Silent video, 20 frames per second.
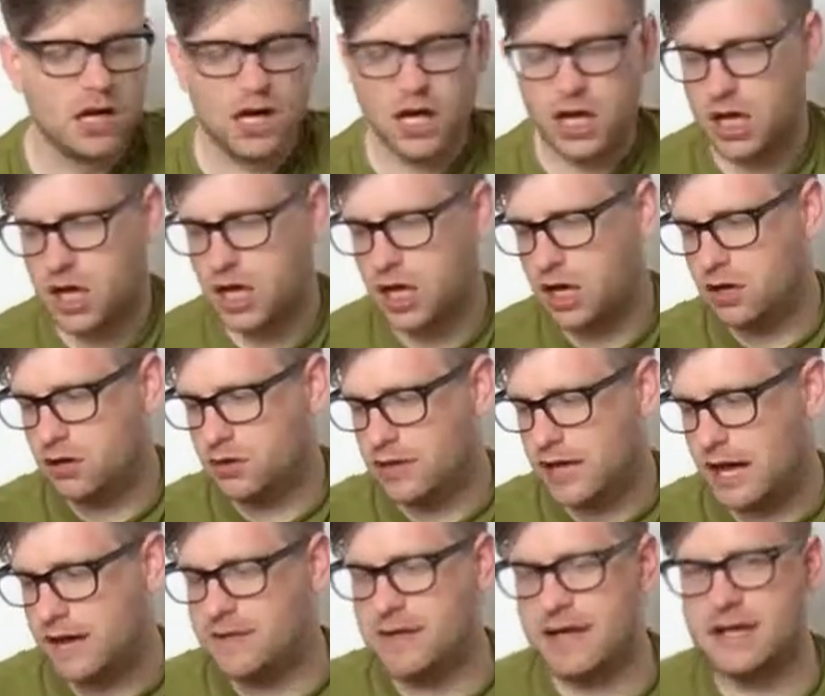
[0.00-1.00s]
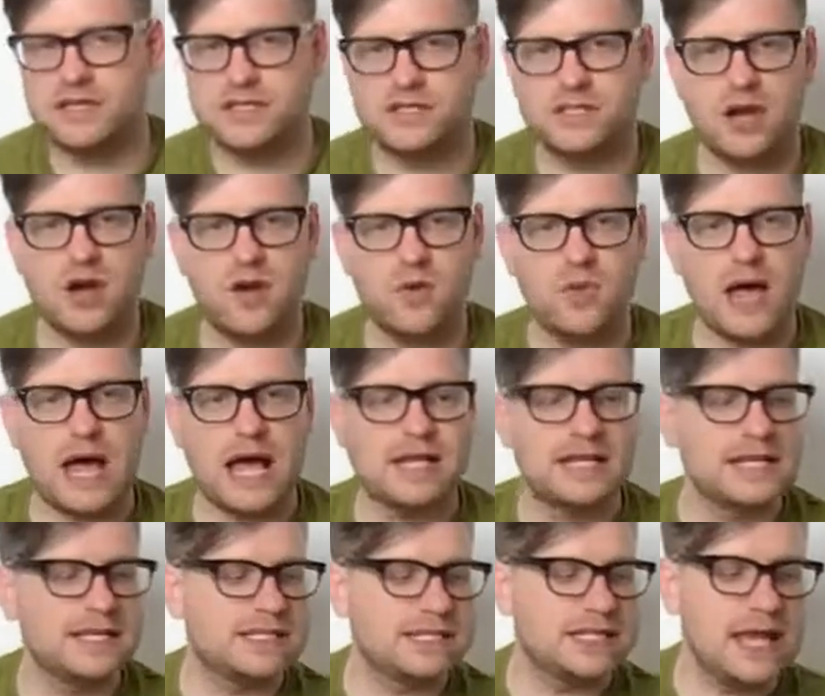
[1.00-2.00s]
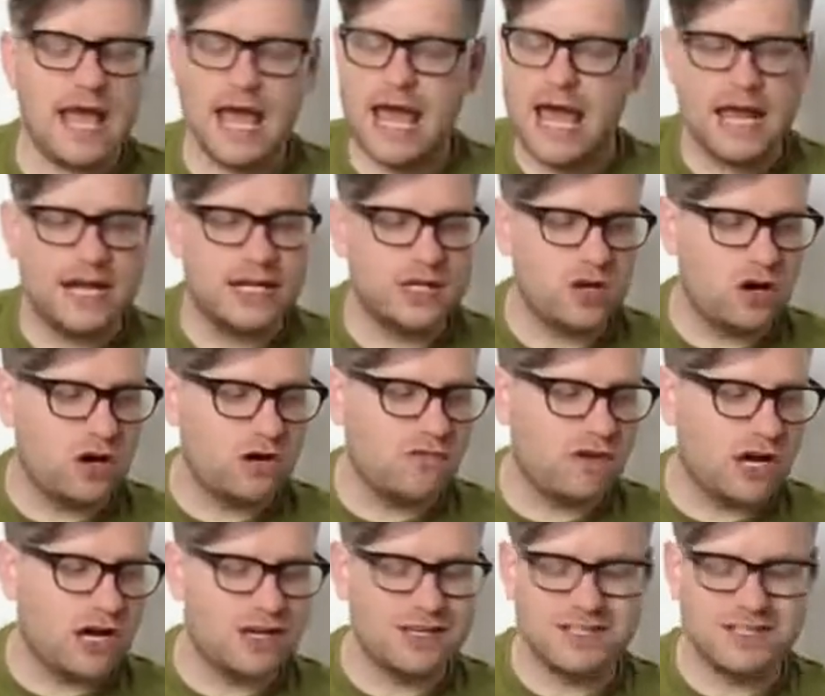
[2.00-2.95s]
Okay then, so that is the end of our